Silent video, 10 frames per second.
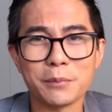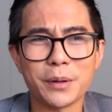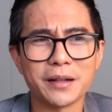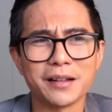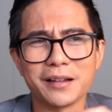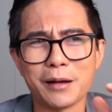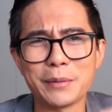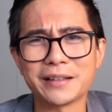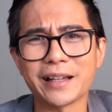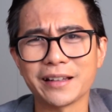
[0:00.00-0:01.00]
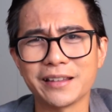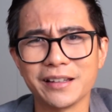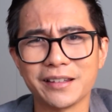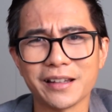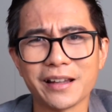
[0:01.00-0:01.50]
But I mean, take
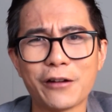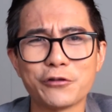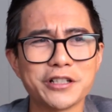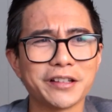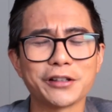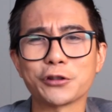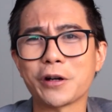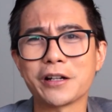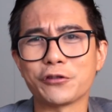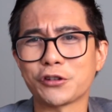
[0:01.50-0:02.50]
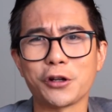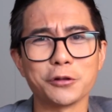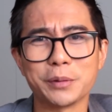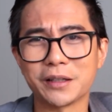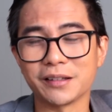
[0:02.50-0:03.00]
these averages as a grain of
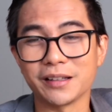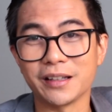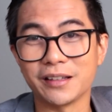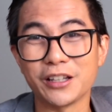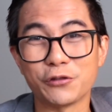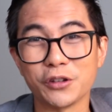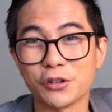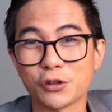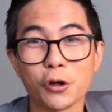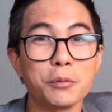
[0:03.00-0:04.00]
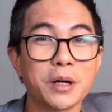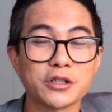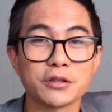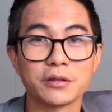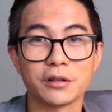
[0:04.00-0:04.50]
salt because it, it differs so
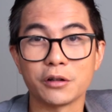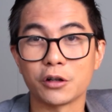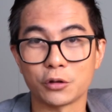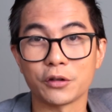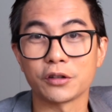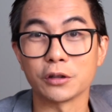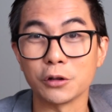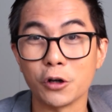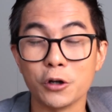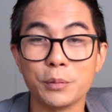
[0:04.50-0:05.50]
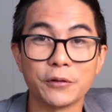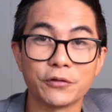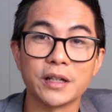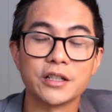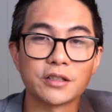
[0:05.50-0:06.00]
much across the globe and
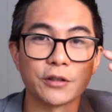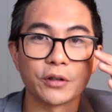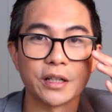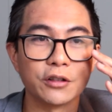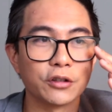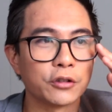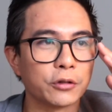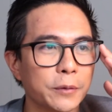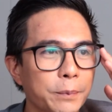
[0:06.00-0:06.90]
for each different industry.